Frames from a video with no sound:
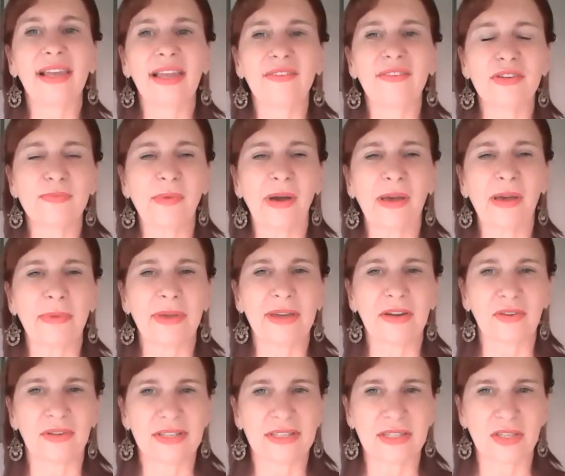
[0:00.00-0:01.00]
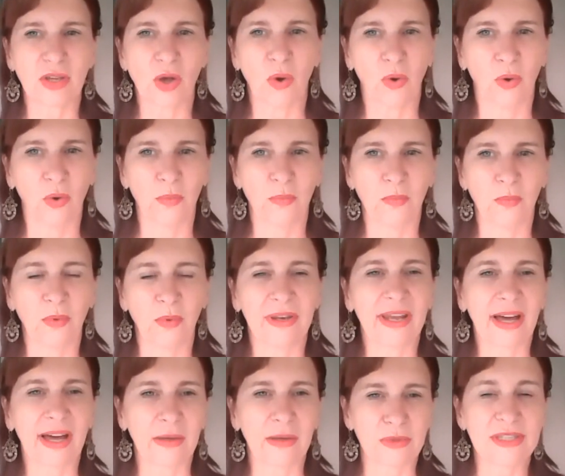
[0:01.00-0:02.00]
I left my parents' home
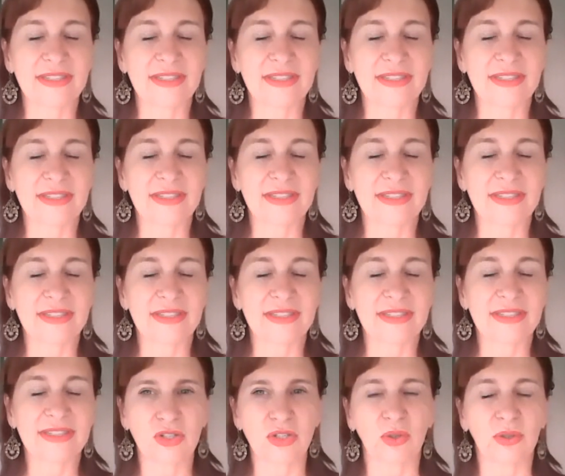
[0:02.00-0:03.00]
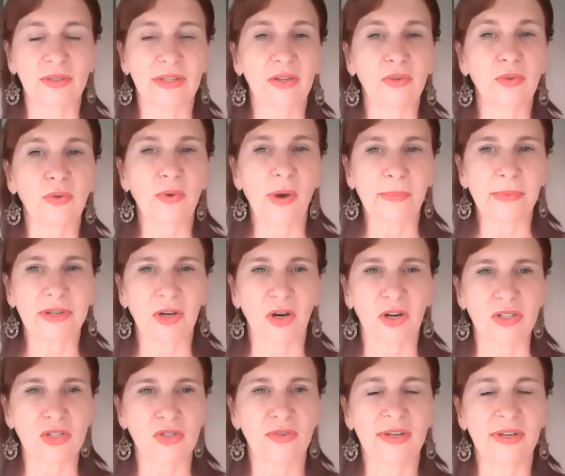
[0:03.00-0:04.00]
when I was 17 years old. I grew up in
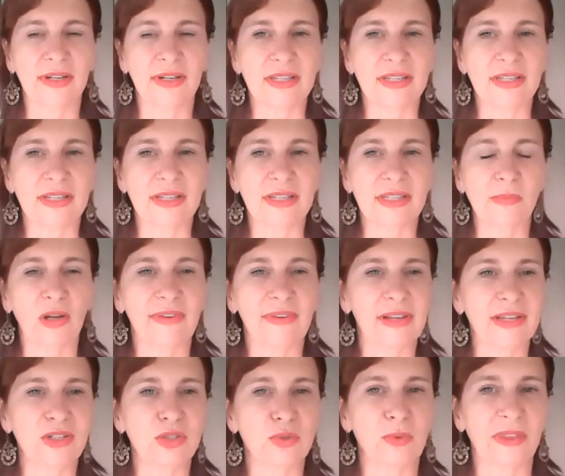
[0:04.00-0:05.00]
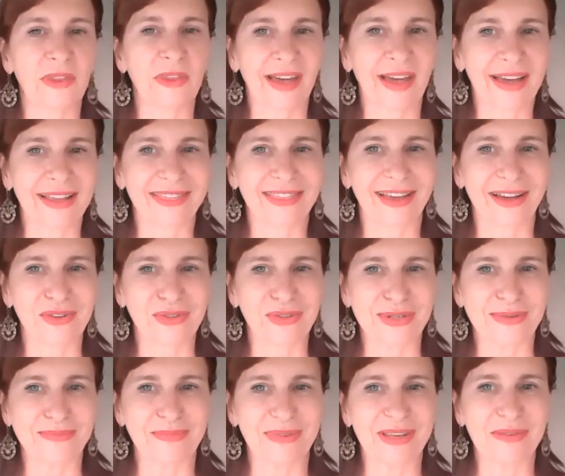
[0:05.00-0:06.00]
Austria in a small village with
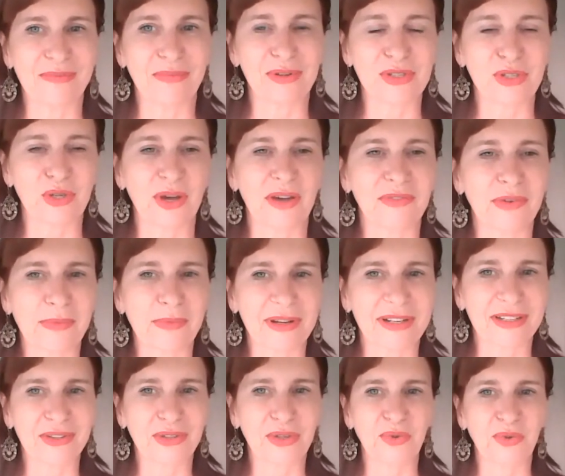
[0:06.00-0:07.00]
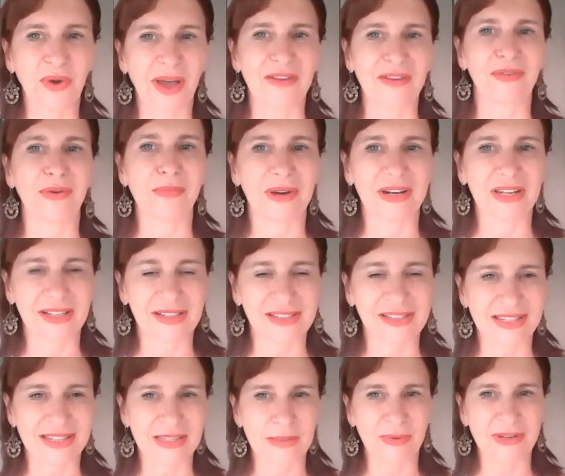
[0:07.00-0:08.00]
9,000 people, so everybody knew
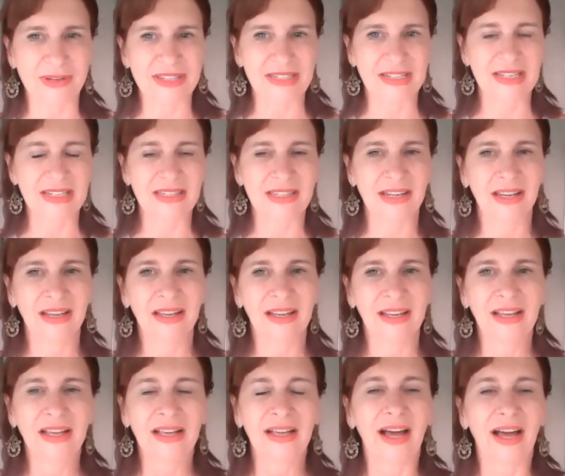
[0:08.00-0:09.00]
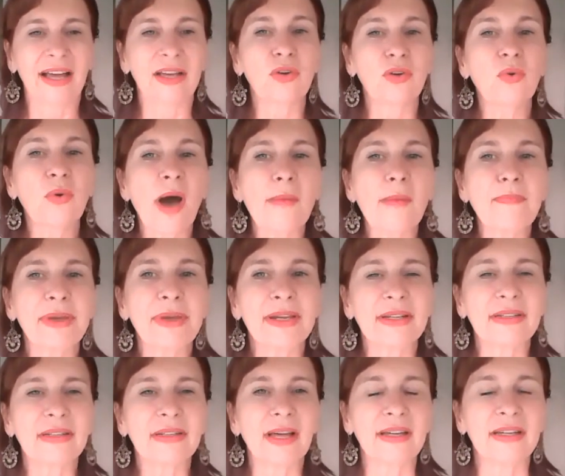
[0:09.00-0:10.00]
everybody else's business. I grew up
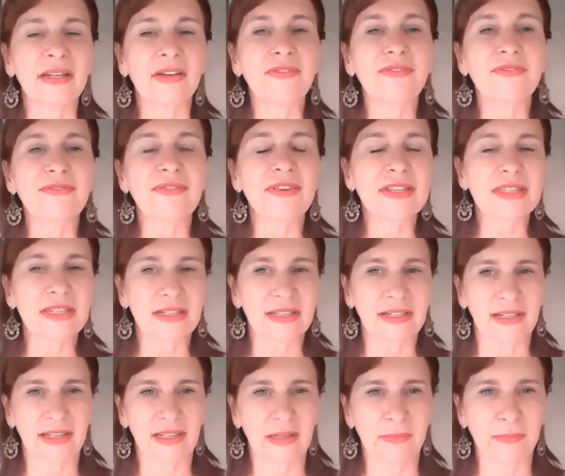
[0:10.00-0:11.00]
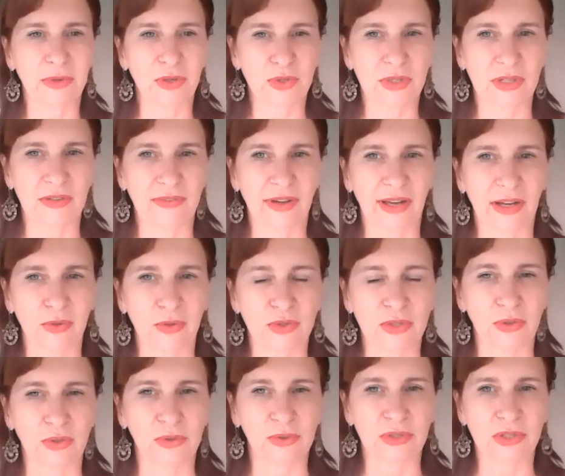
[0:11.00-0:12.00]
in a physically abusive
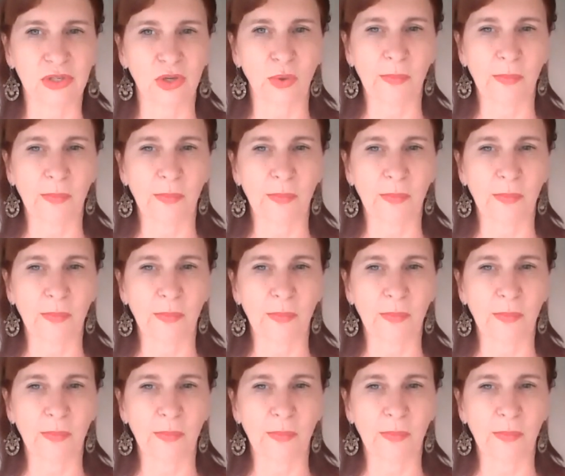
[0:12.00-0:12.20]
household.